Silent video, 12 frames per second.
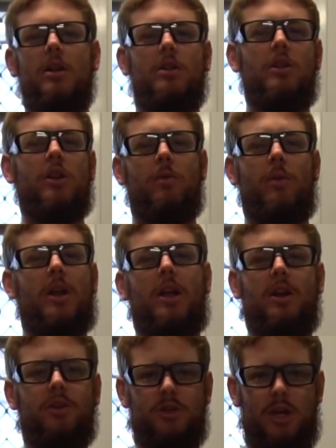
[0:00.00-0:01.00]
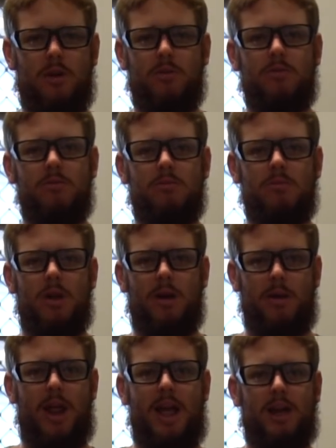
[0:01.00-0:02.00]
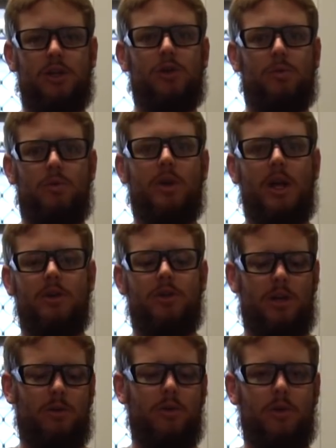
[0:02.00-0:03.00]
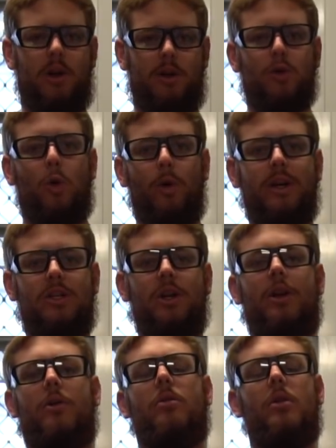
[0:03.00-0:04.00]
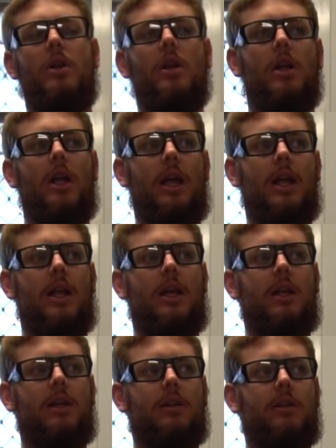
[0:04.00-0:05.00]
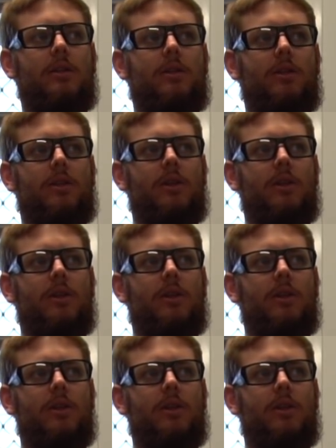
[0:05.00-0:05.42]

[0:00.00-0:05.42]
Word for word: You can run a gun channel, an actual gun channel, not a toy channel, and